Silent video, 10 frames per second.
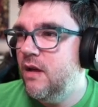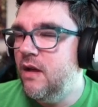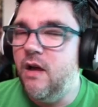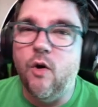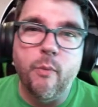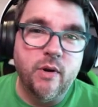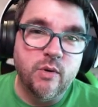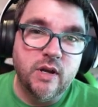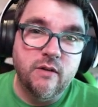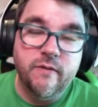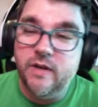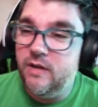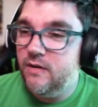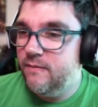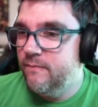I hope I don't get in a fight.
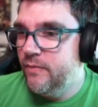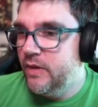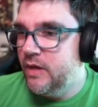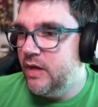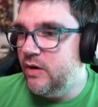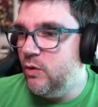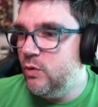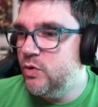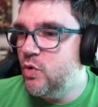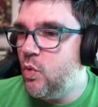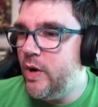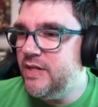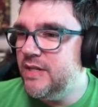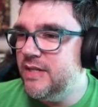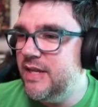An old,
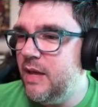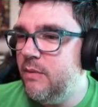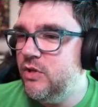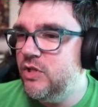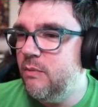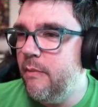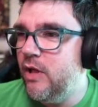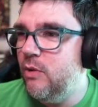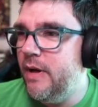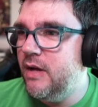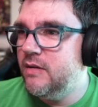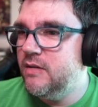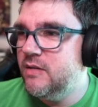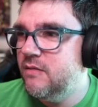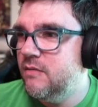quite damaged
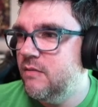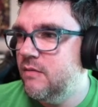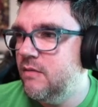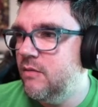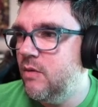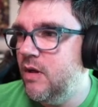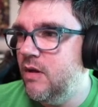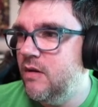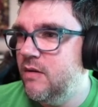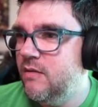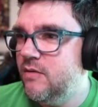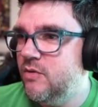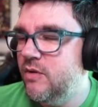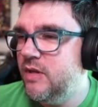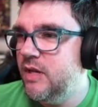mailbox. Okay. Is
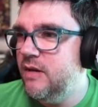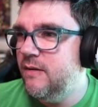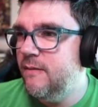there anything in it?